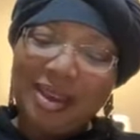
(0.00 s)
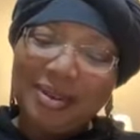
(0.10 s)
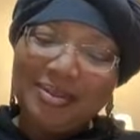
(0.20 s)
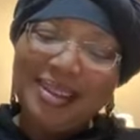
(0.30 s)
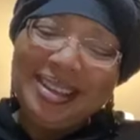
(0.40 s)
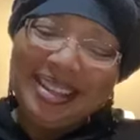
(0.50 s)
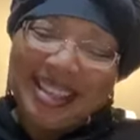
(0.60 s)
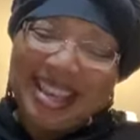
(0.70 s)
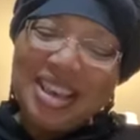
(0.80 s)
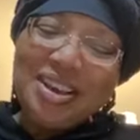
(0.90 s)
thank you.
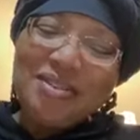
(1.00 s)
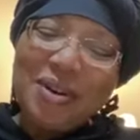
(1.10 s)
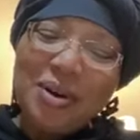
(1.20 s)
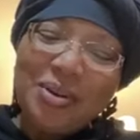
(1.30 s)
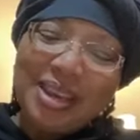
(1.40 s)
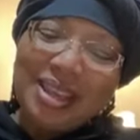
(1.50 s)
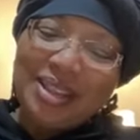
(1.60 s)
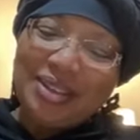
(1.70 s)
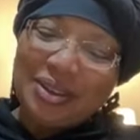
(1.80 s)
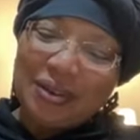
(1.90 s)
For only
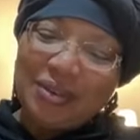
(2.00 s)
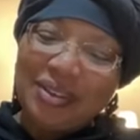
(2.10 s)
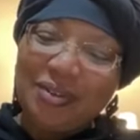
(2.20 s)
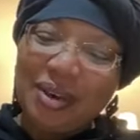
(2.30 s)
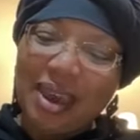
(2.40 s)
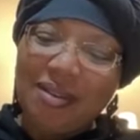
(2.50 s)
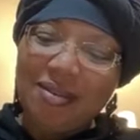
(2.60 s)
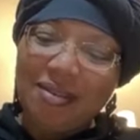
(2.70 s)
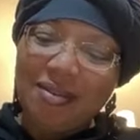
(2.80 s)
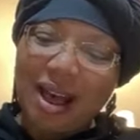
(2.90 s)
in the service of your
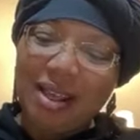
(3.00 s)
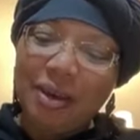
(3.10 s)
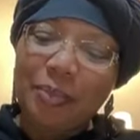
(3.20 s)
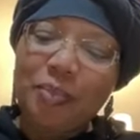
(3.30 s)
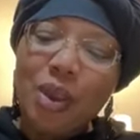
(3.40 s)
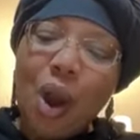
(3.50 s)
heavenly Father